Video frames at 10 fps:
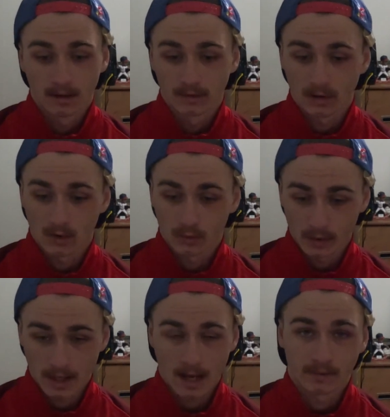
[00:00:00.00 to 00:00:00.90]
so
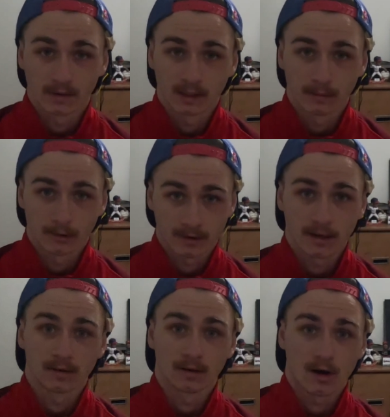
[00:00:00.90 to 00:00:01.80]
we have
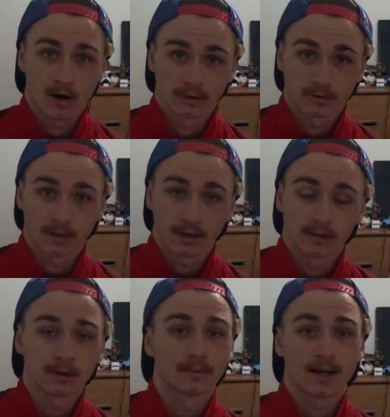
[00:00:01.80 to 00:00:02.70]
50% of the cars running
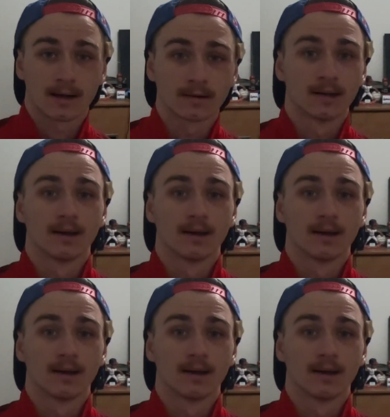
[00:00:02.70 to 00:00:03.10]
throwbacks?